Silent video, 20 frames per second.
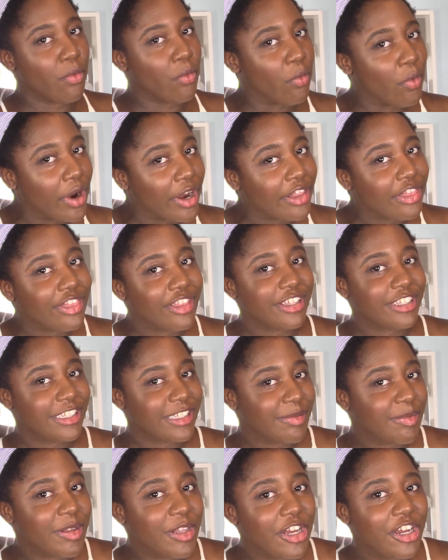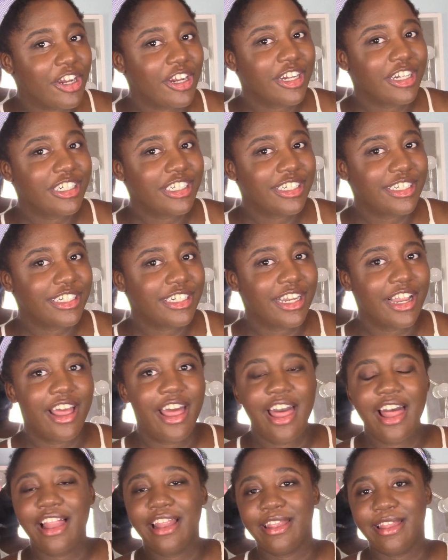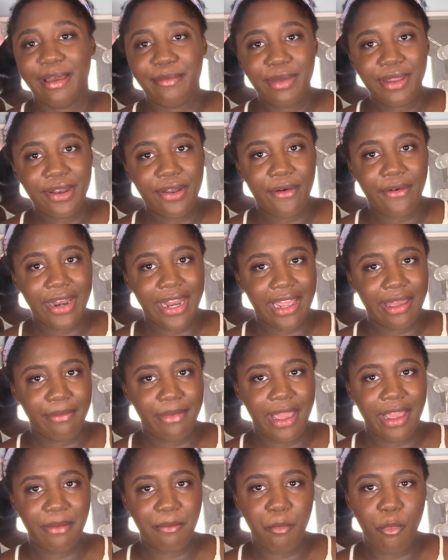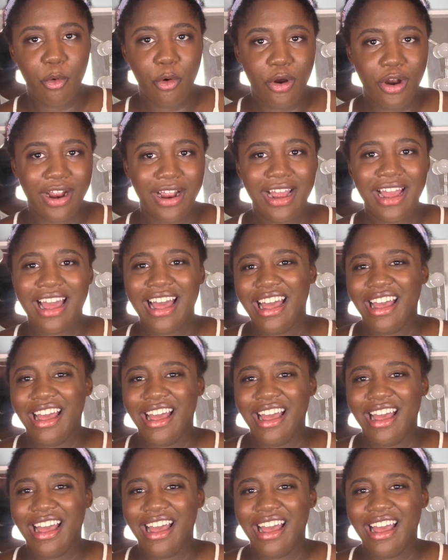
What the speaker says: worth the splurge, let me know and I can make more.